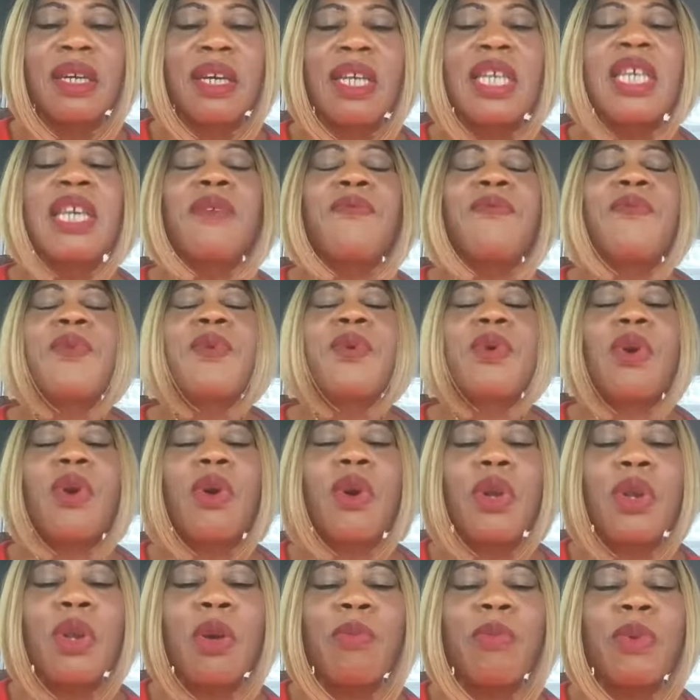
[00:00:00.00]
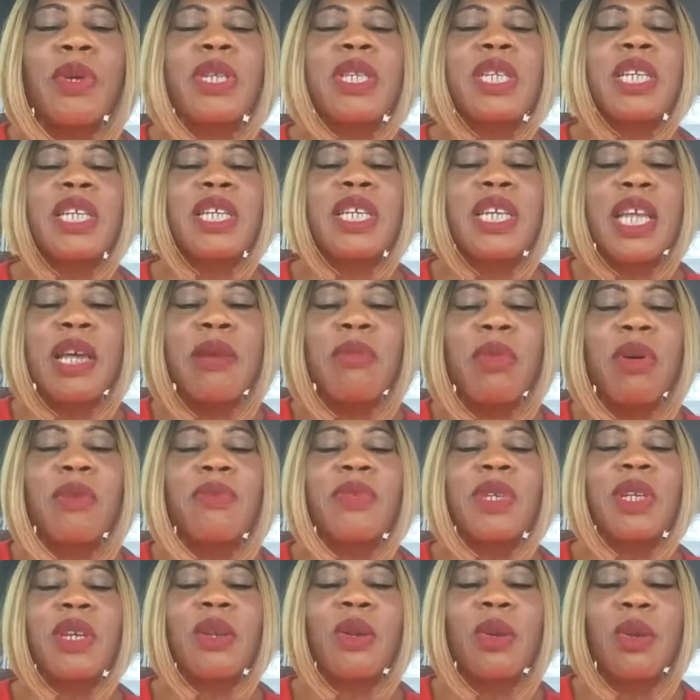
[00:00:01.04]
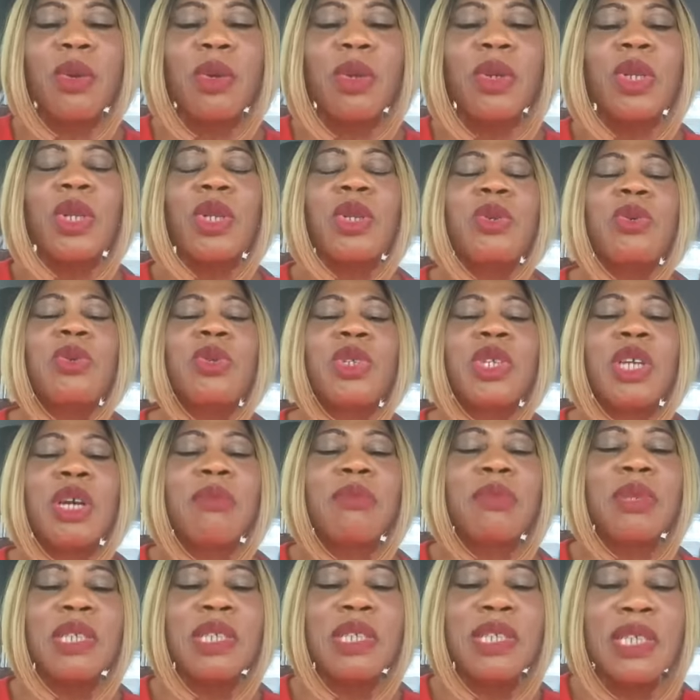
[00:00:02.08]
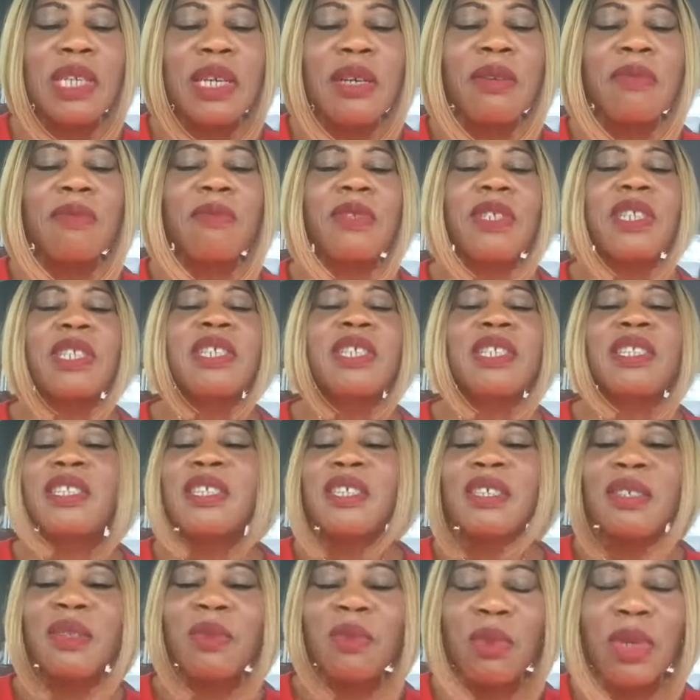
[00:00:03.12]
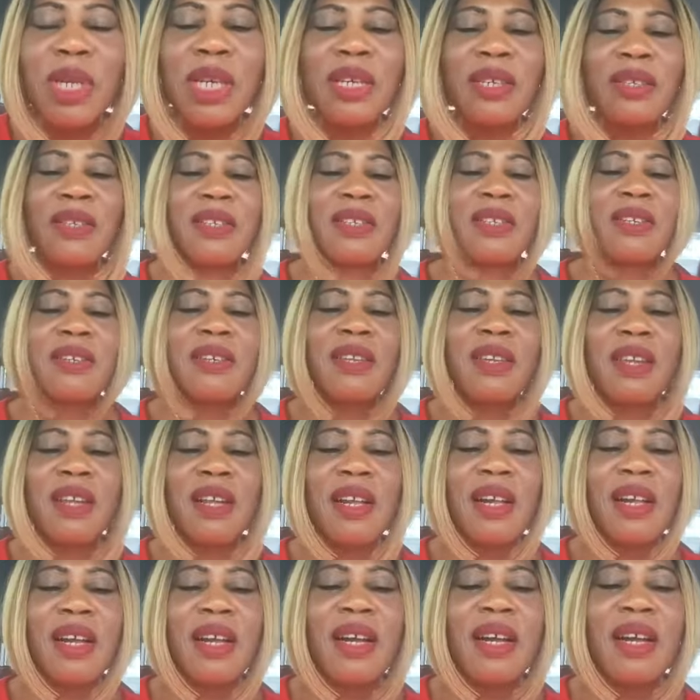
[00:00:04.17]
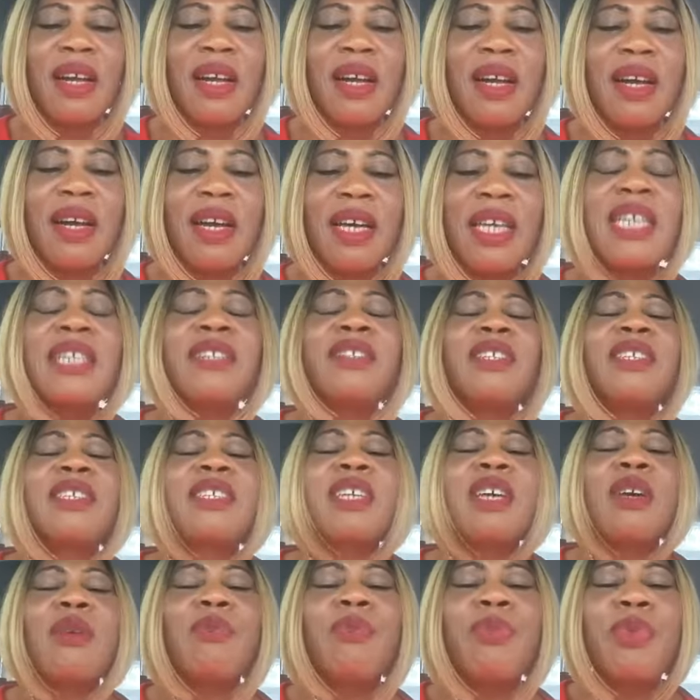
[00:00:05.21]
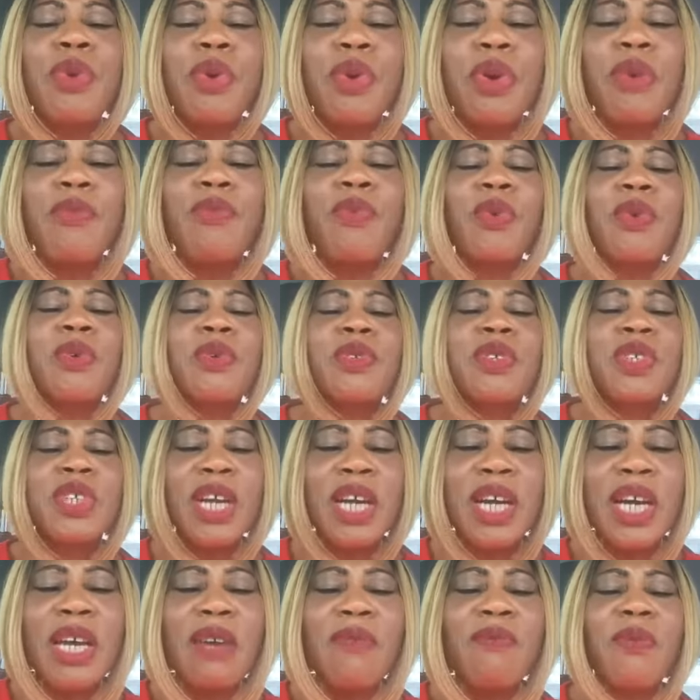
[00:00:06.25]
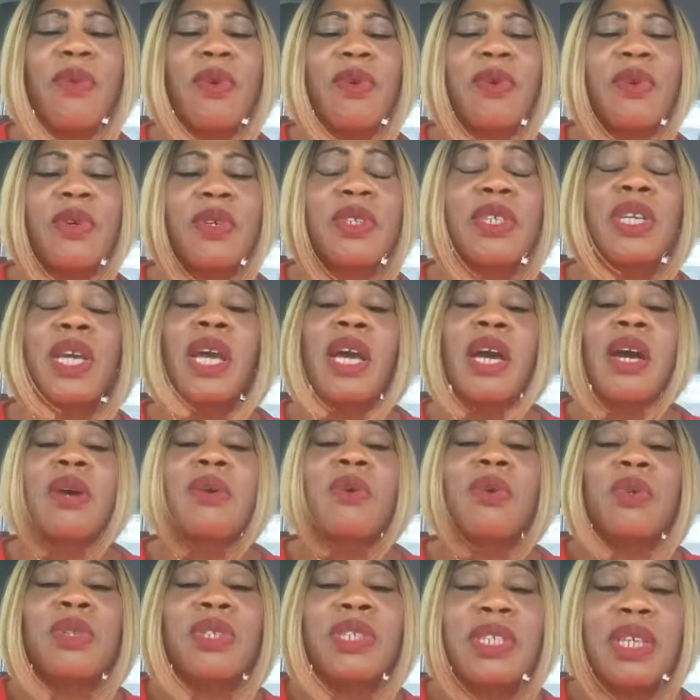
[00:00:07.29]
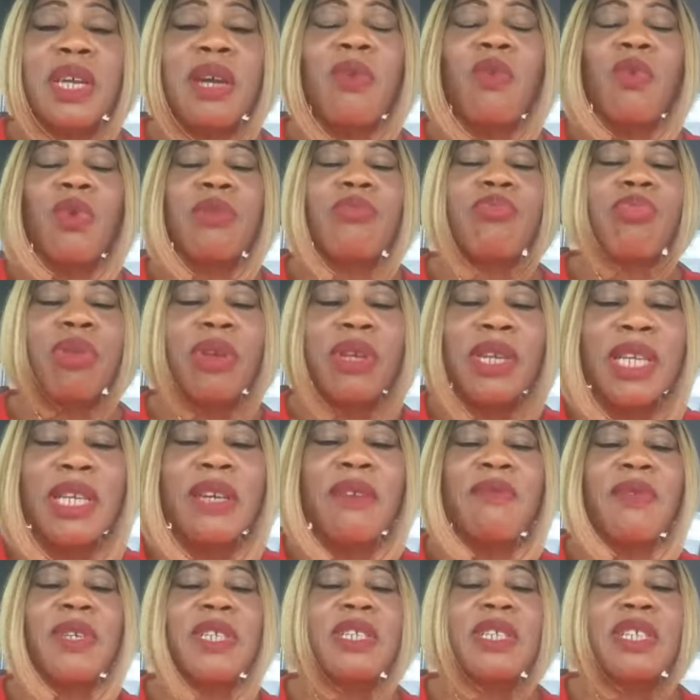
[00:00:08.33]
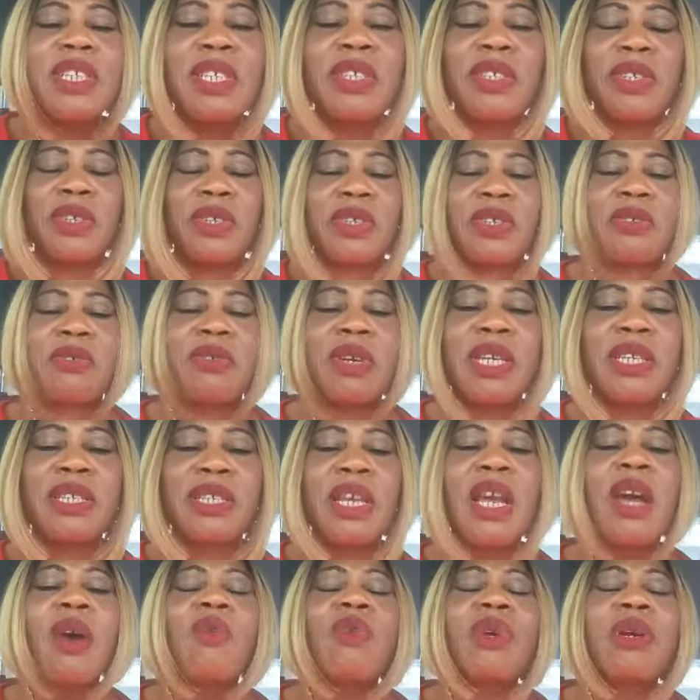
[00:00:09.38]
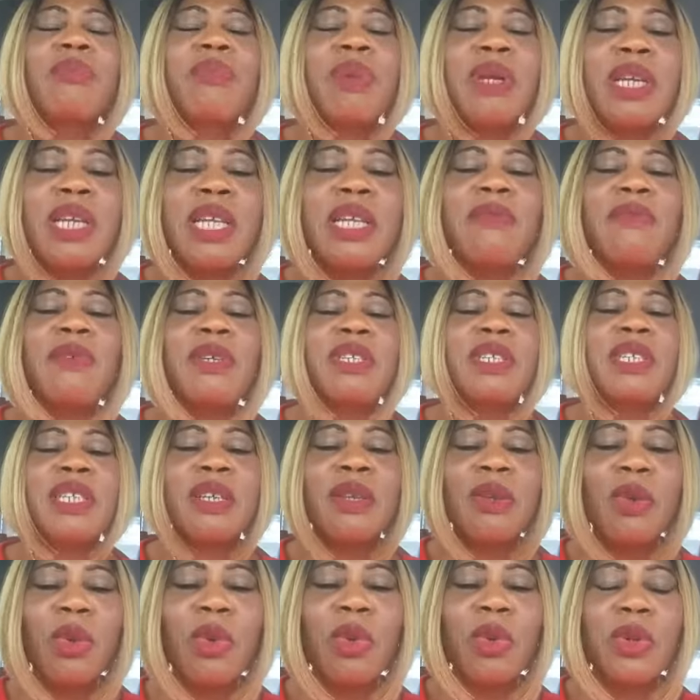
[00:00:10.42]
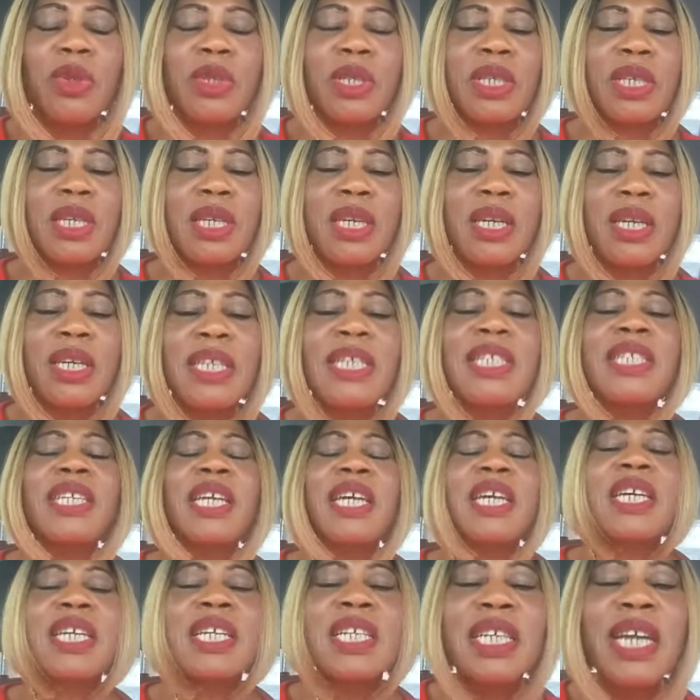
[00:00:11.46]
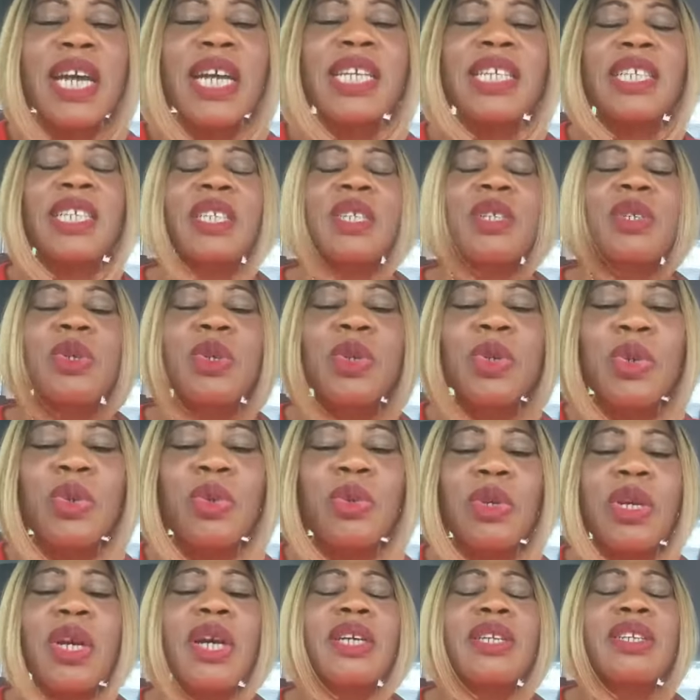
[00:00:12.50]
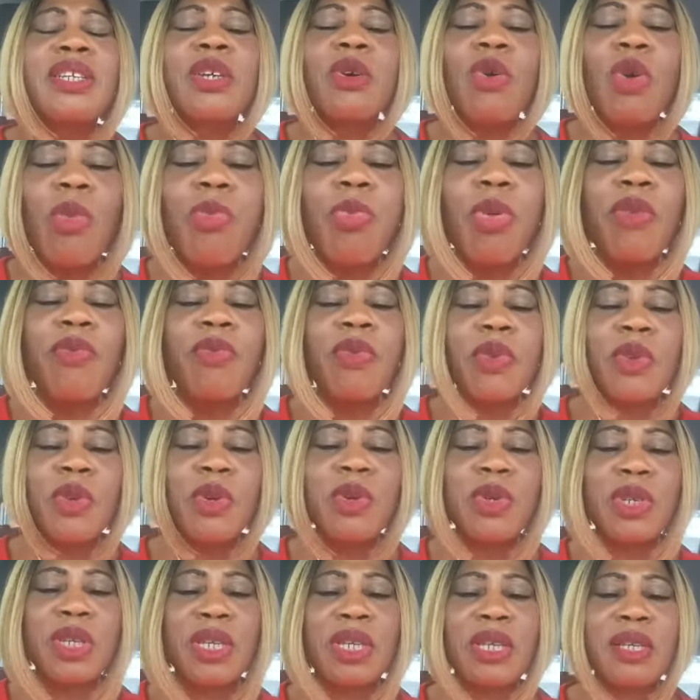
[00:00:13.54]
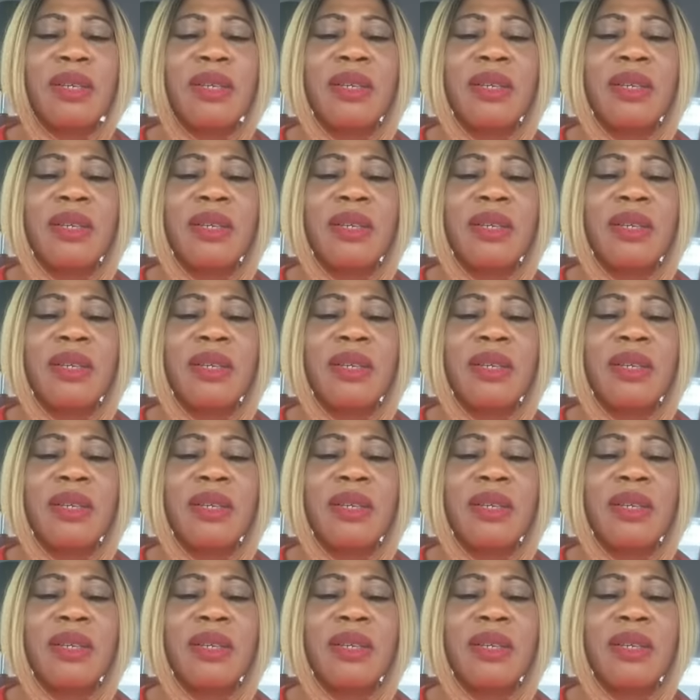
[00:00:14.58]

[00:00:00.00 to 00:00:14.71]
If you call upon the name of the Lord, you shall be saved. This is his word. It is a beautiful time for us who say we believe in Jesus Christ. We believe in the Lord. He said, Christ in you, the hope of glory.